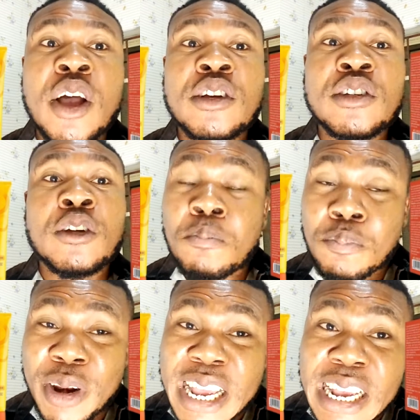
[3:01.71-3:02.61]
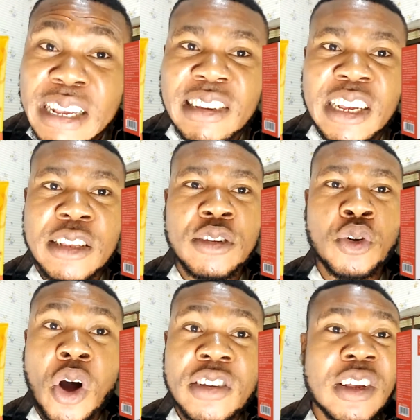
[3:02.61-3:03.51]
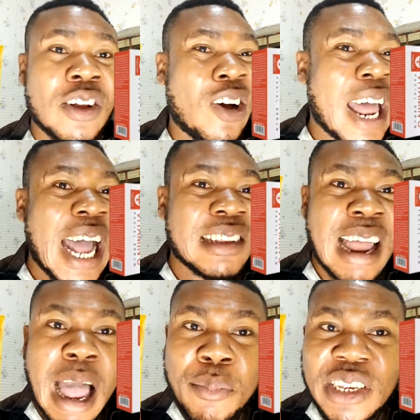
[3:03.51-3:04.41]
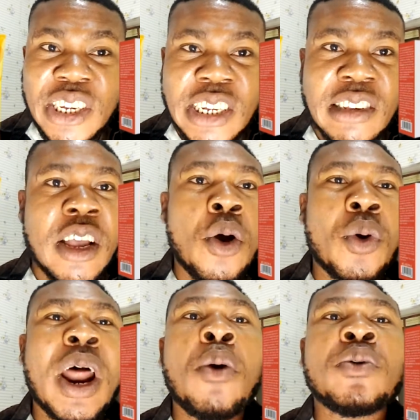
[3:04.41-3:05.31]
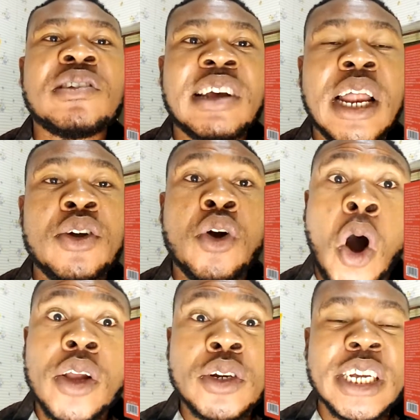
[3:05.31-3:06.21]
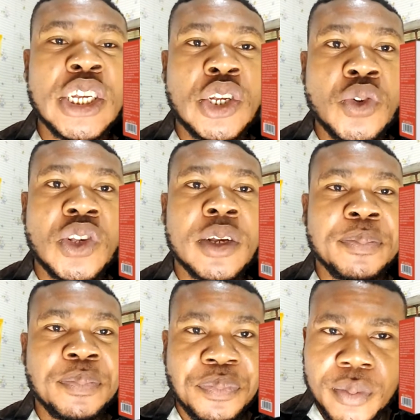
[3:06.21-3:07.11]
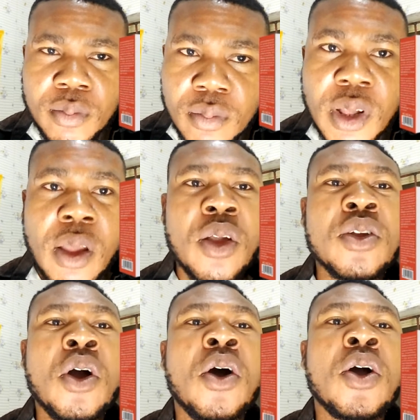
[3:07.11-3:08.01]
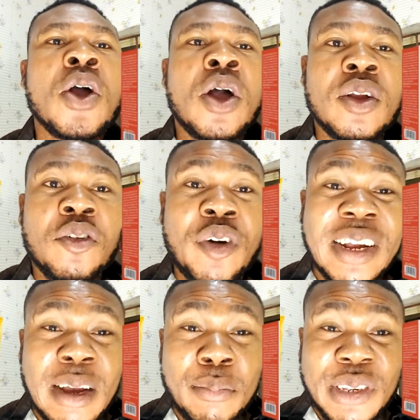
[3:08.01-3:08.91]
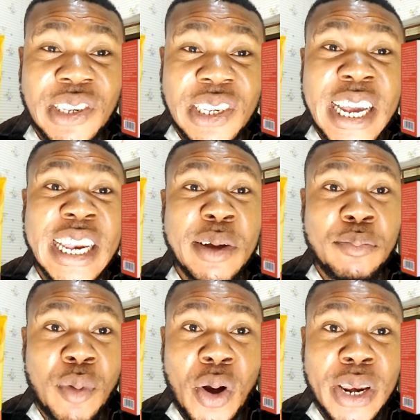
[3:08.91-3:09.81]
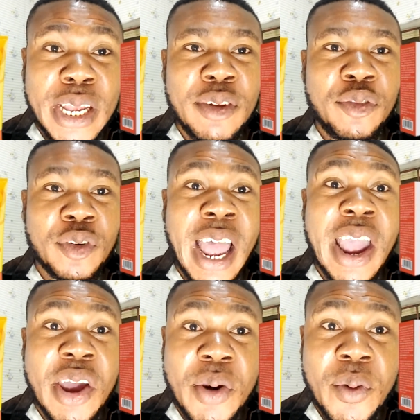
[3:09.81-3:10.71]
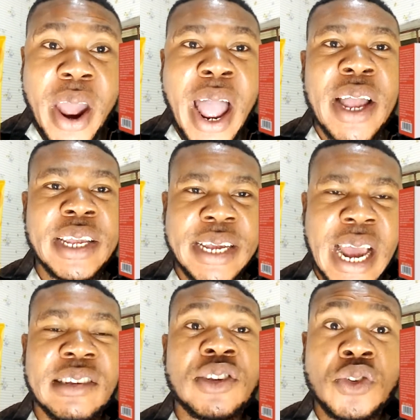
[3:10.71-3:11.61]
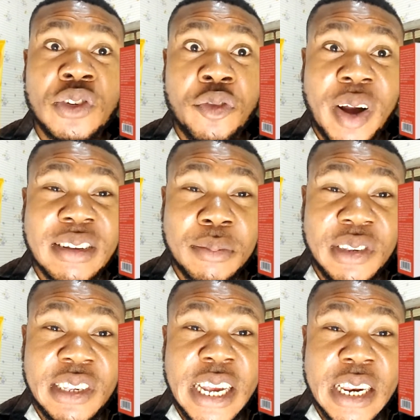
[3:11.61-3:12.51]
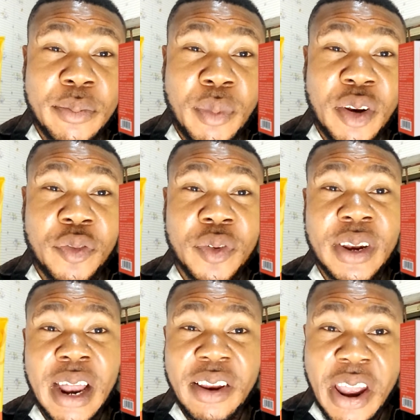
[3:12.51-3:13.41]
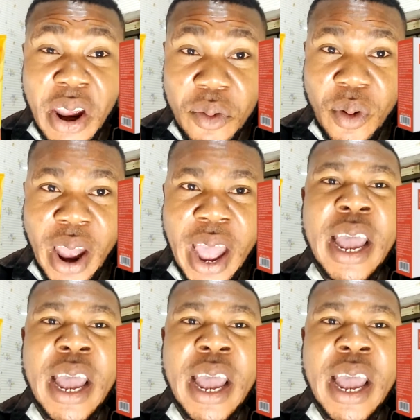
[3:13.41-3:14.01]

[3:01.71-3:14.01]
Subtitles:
So please, to cause other damages, what I will tell you, or you can use your vitamin C in the morning for that area. Yes, use your vitamin C in the morning for that area.